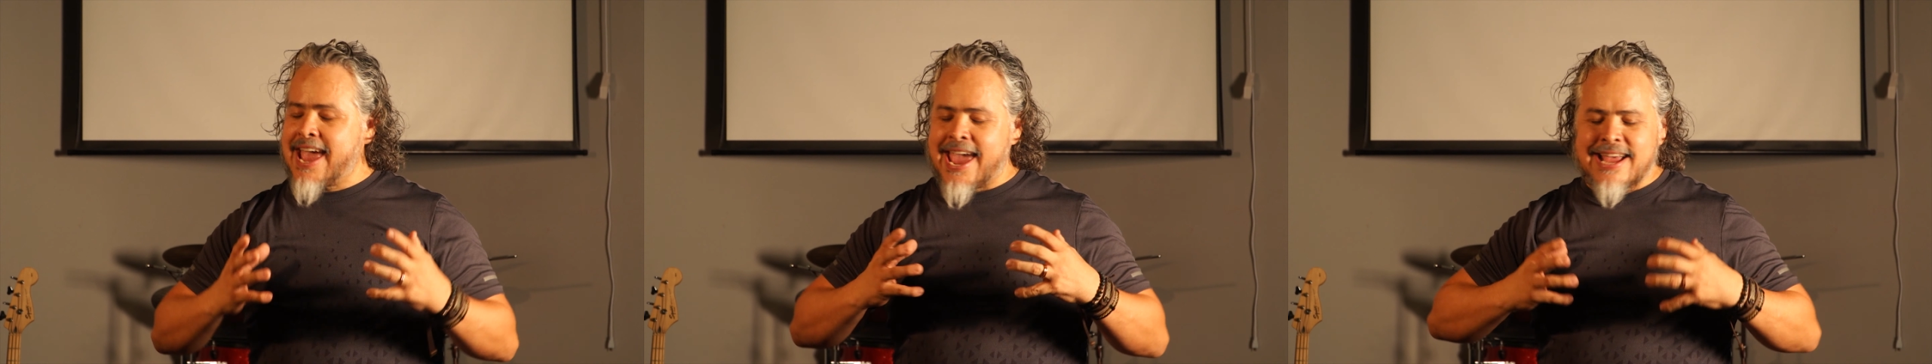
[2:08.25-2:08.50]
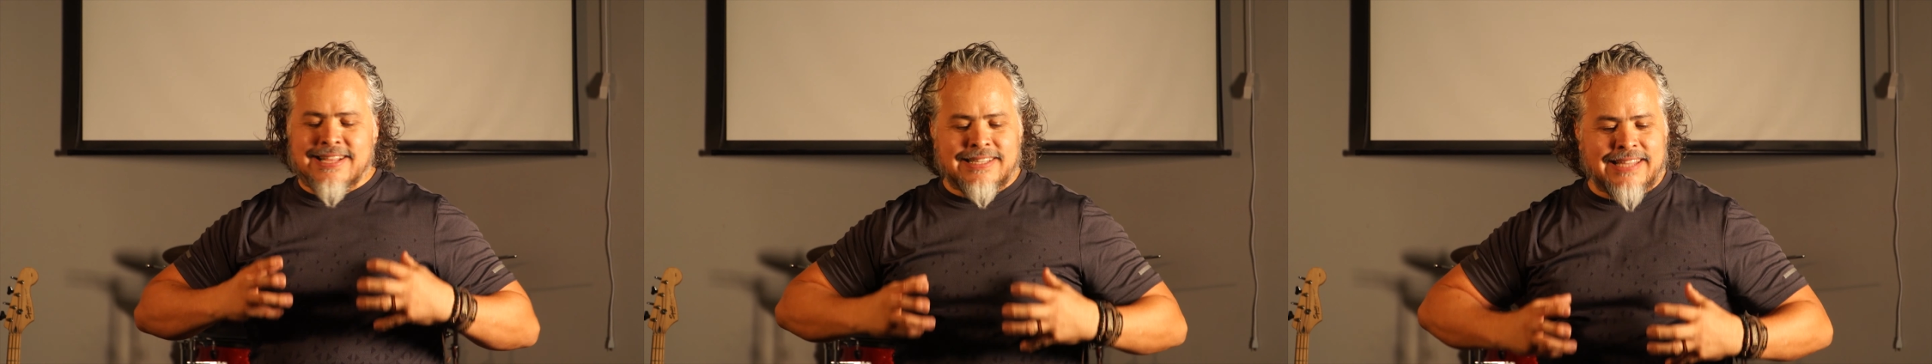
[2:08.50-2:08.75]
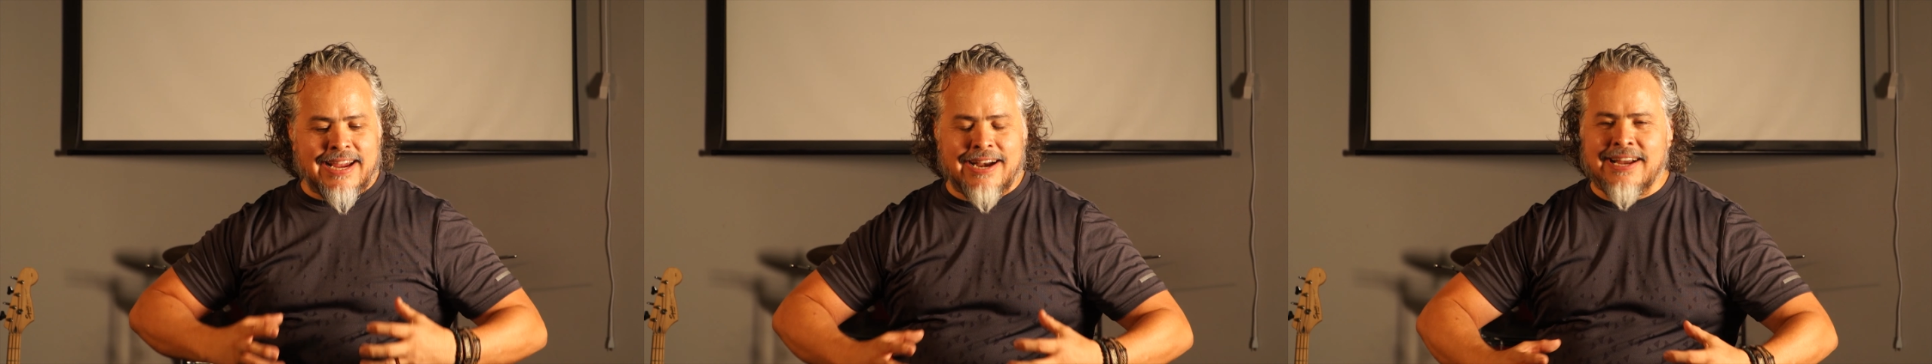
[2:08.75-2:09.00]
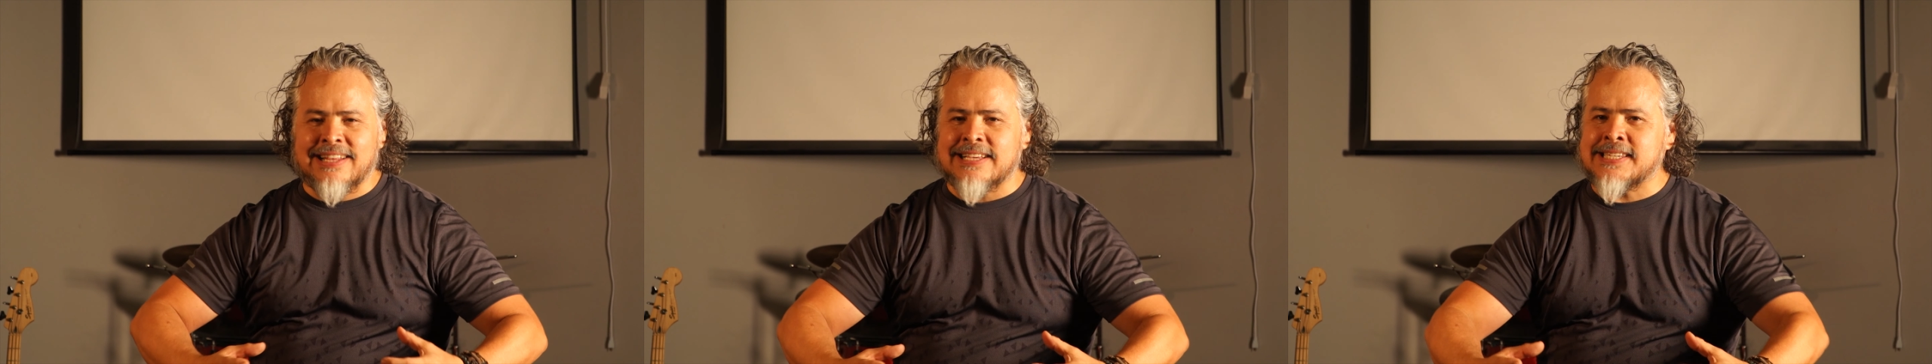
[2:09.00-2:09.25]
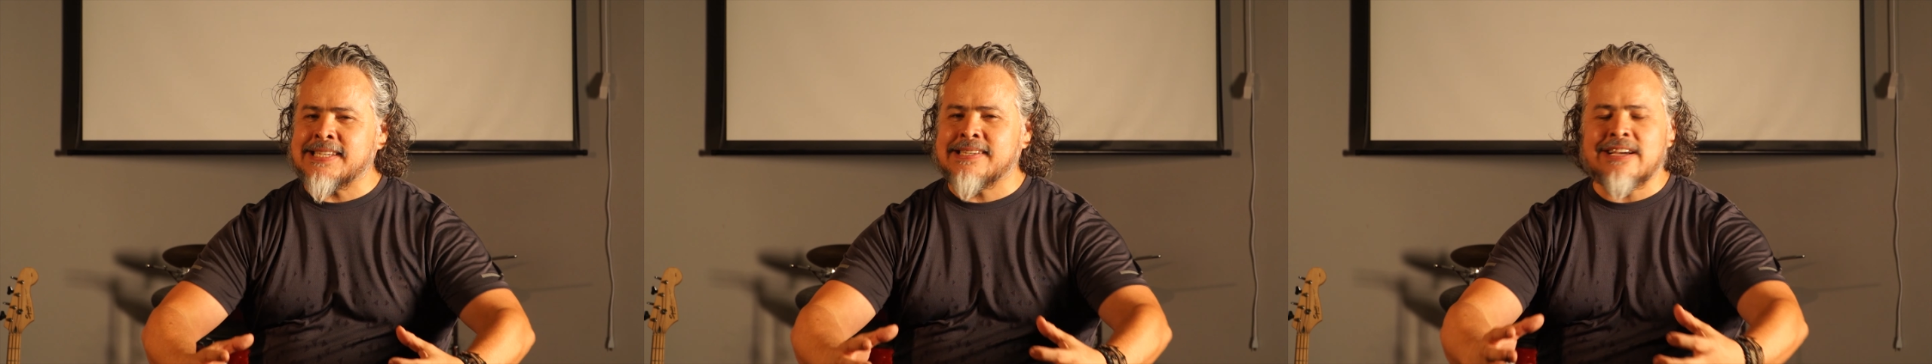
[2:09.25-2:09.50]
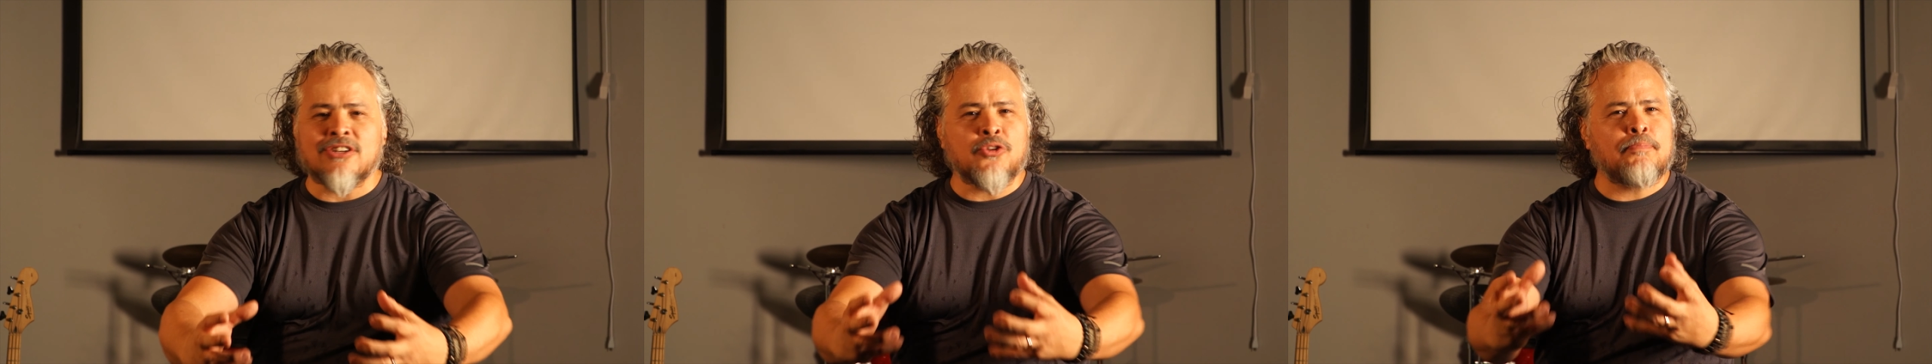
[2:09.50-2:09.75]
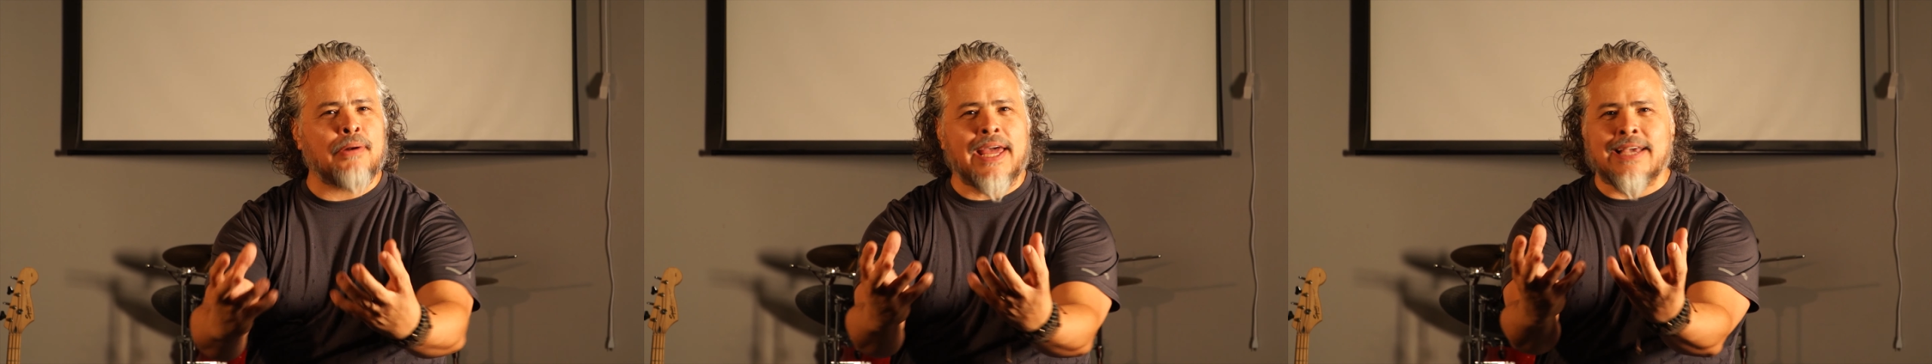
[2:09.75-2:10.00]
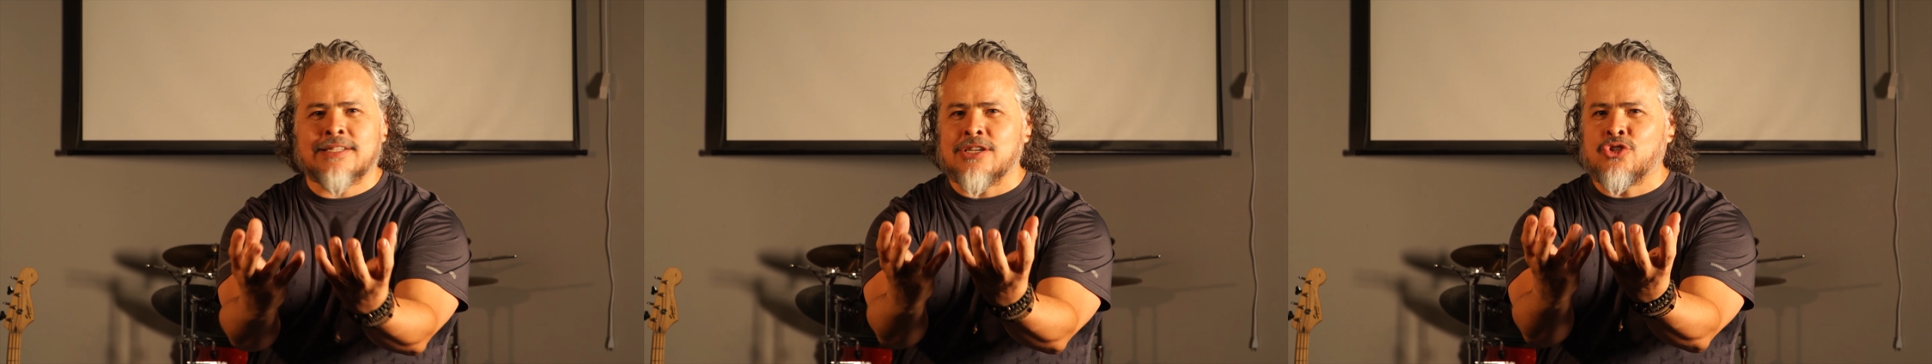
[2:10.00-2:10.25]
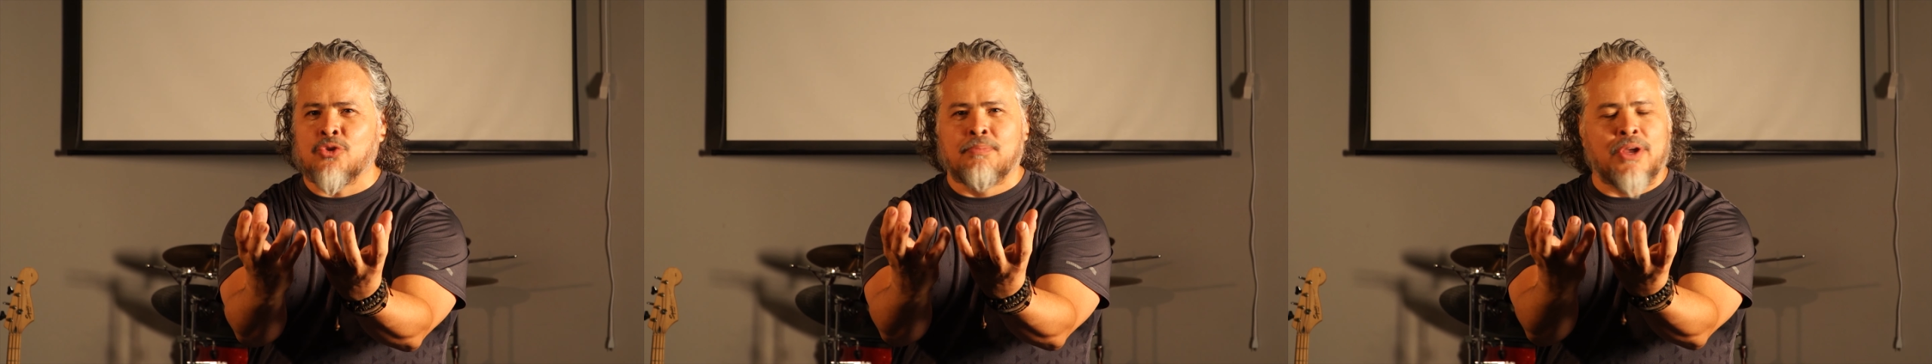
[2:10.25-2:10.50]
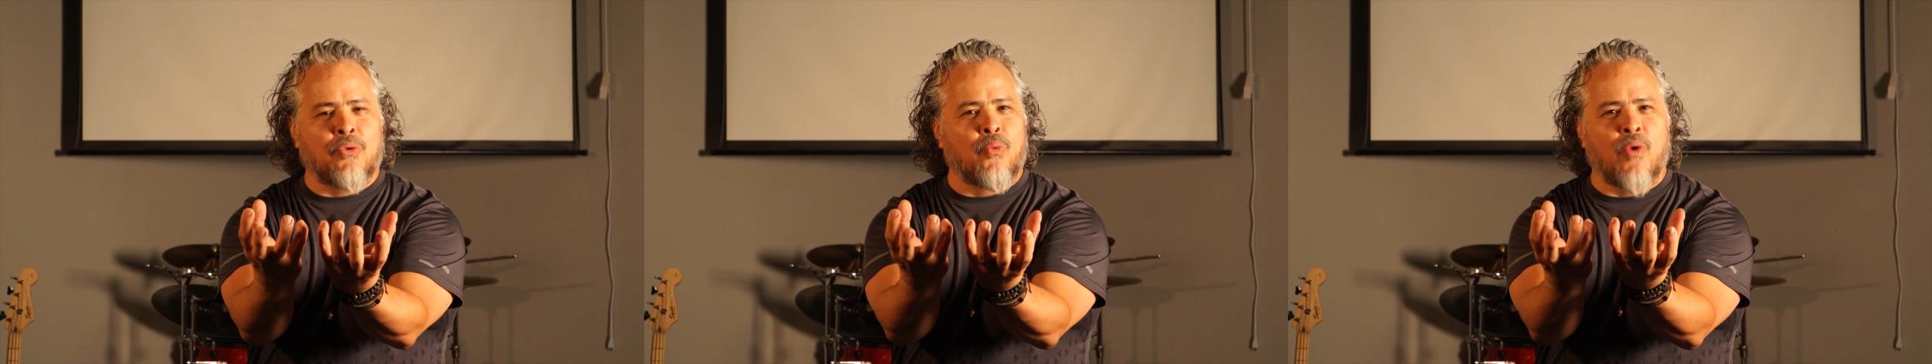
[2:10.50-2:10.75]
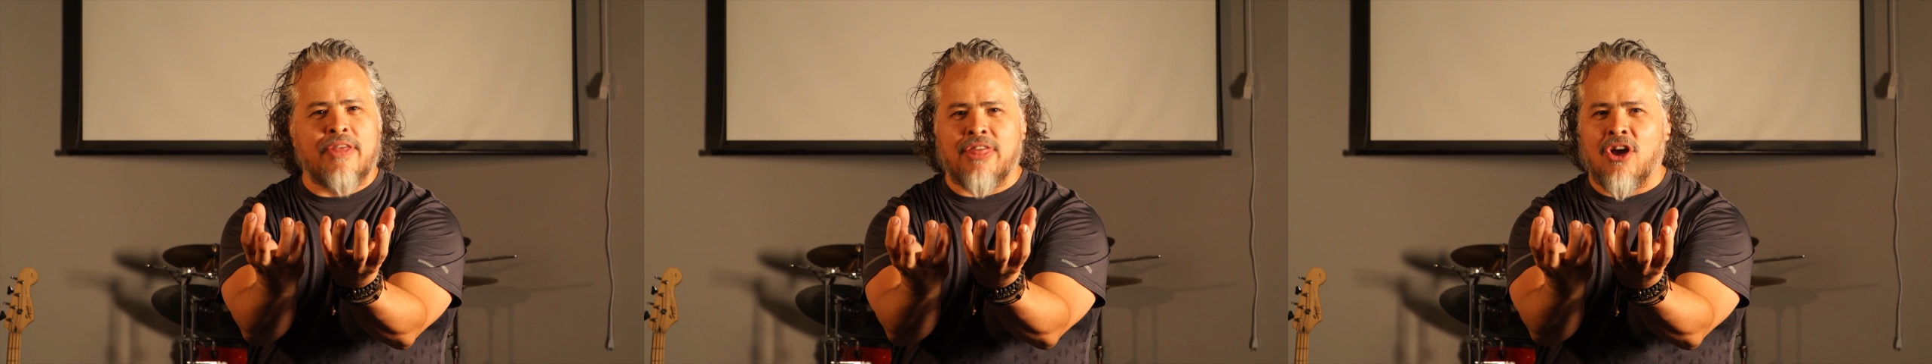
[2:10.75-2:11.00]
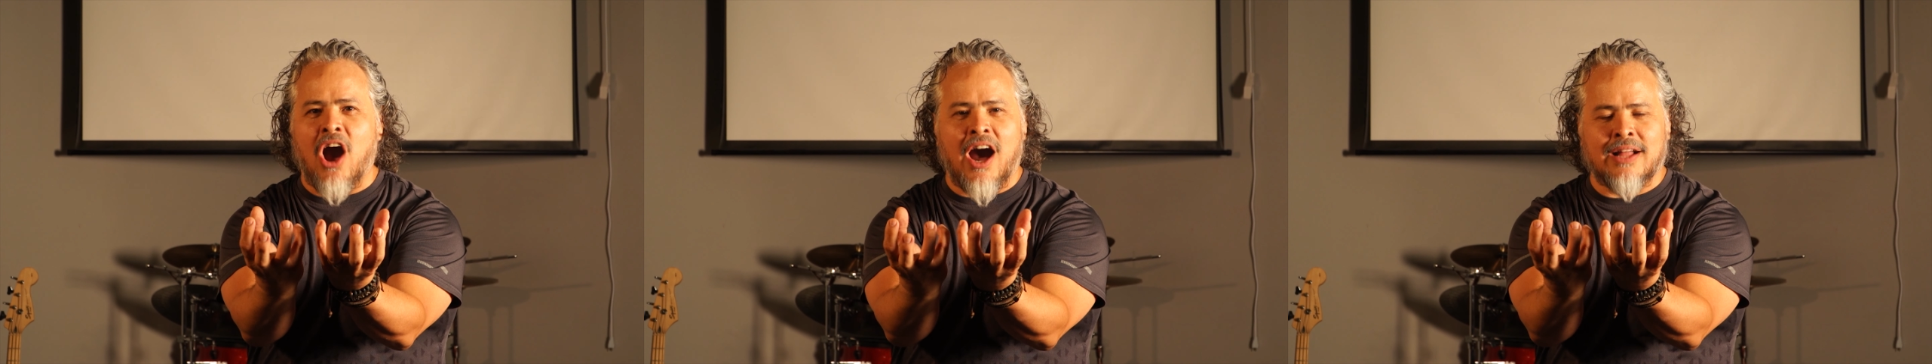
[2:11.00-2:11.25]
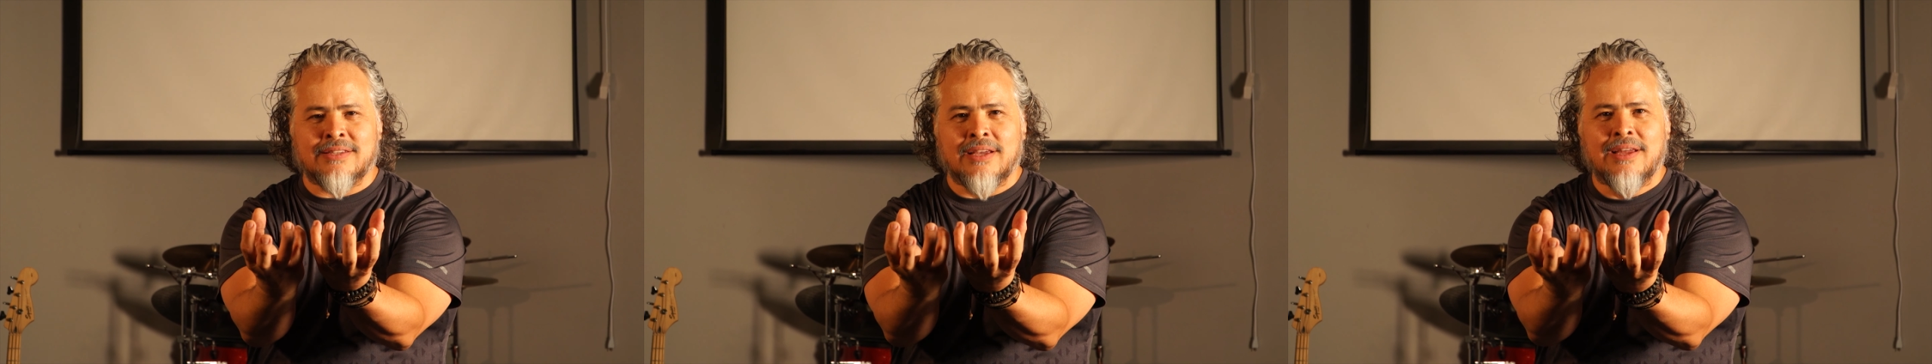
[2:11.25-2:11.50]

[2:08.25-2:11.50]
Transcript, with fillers: enter in the secret place to be with God.